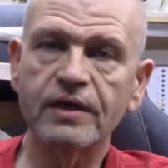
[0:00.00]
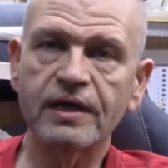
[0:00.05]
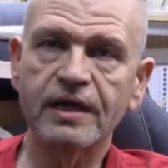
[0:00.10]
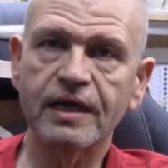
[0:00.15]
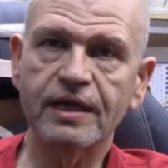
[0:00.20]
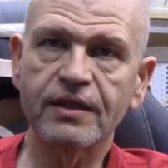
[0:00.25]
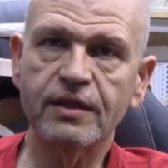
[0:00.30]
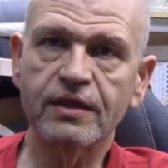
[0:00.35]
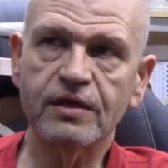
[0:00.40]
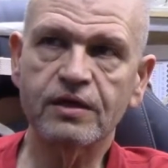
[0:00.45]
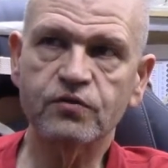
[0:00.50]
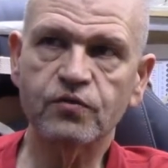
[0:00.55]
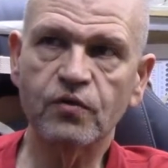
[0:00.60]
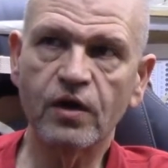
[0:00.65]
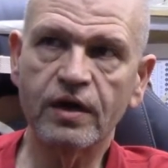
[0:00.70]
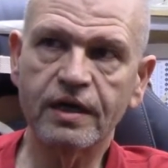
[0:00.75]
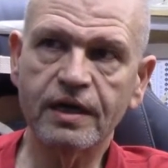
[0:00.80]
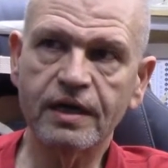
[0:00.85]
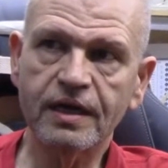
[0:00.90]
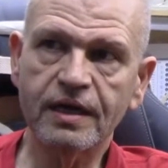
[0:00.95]
get things
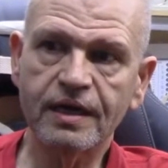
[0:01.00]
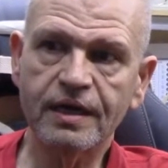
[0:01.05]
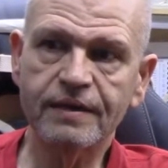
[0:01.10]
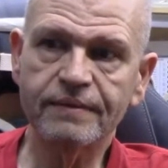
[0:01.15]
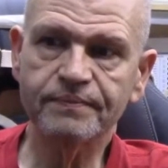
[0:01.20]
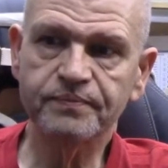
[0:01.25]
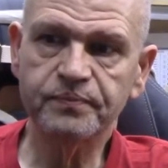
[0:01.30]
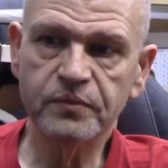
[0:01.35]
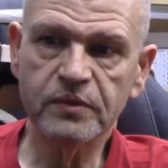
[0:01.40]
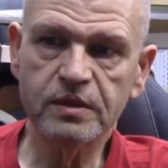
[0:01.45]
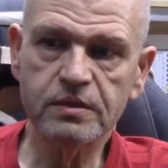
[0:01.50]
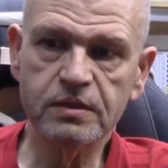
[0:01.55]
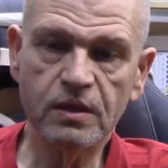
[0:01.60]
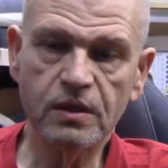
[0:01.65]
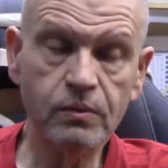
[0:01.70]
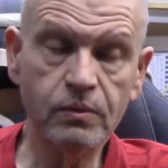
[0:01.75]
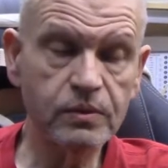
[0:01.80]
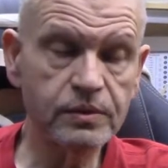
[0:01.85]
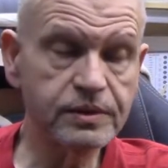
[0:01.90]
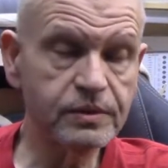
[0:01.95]
running again. So
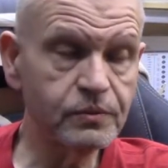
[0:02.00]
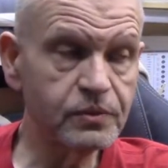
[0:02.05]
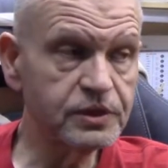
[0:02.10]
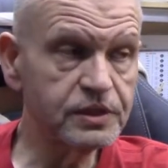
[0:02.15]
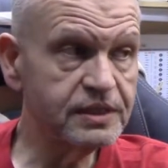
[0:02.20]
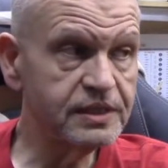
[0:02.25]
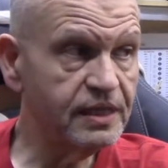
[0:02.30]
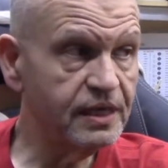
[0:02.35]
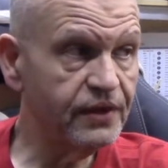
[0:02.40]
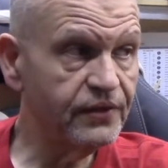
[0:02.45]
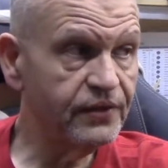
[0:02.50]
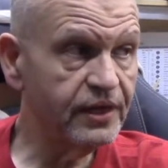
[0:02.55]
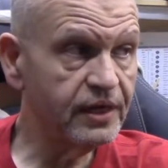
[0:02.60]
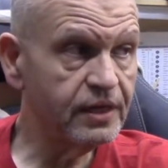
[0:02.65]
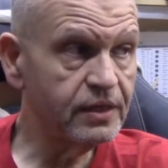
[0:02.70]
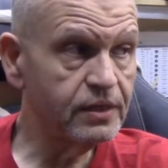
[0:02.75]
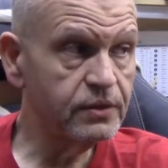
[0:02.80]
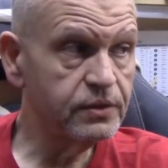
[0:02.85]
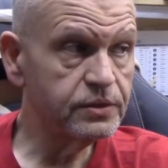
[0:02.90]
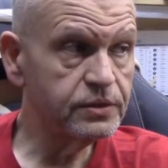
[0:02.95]
we'll, we'll see how that
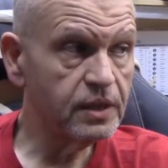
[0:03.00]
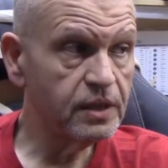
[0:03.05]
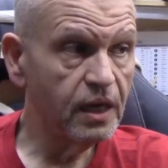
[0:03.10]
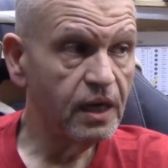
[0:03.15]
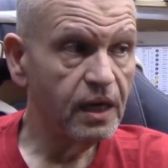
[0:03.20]
goes.